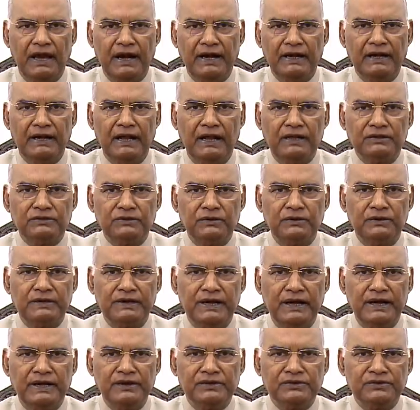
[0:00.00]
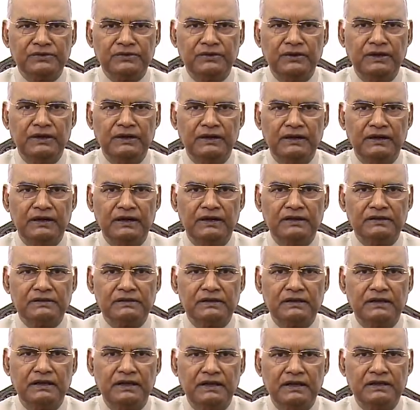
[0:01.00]
and also tends to encourage
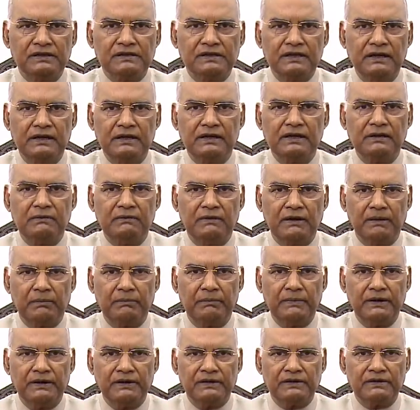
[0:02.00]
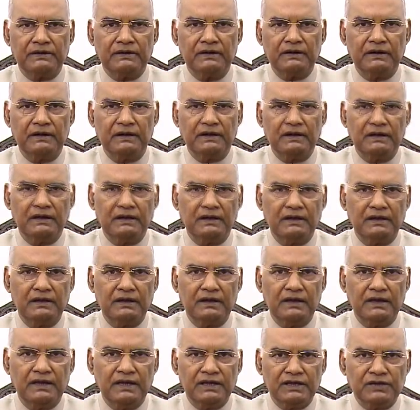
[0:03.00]
skill development,
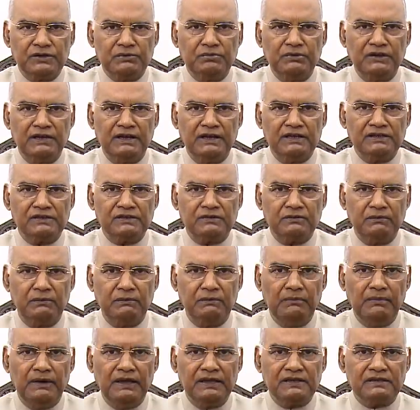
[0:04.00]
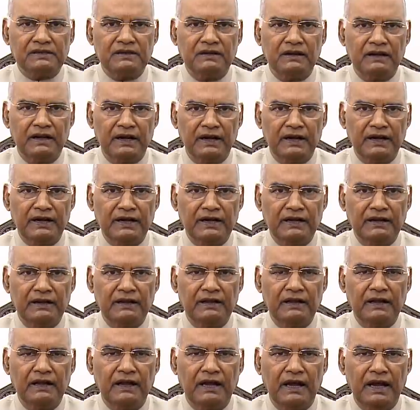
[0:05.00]
experience based learning
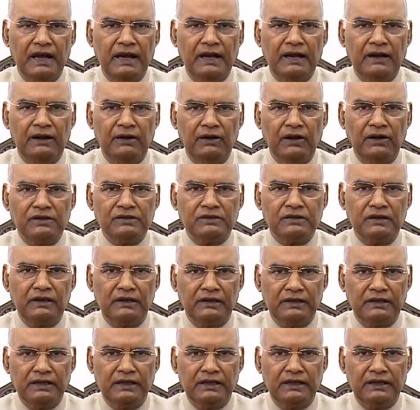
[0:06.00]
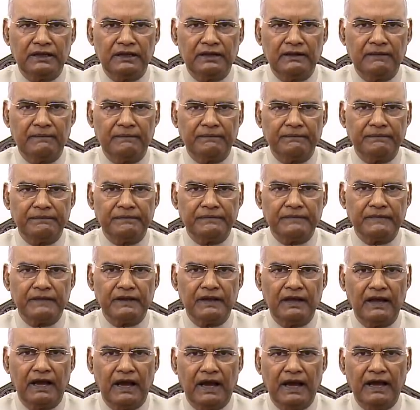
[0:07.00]
and logical thinking.
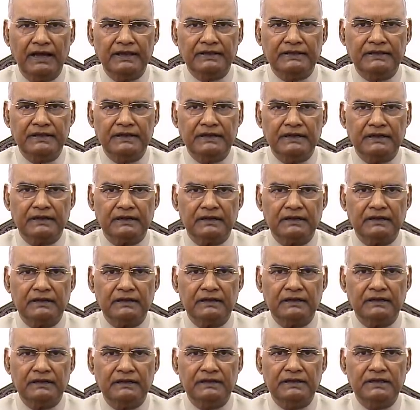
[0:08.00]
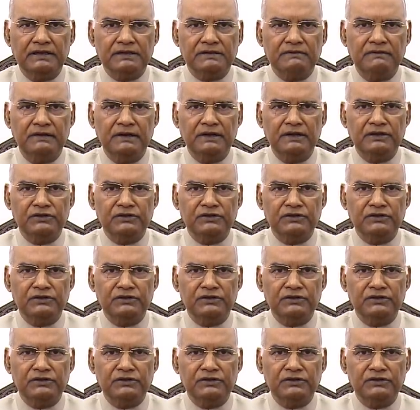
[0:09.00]
I think this will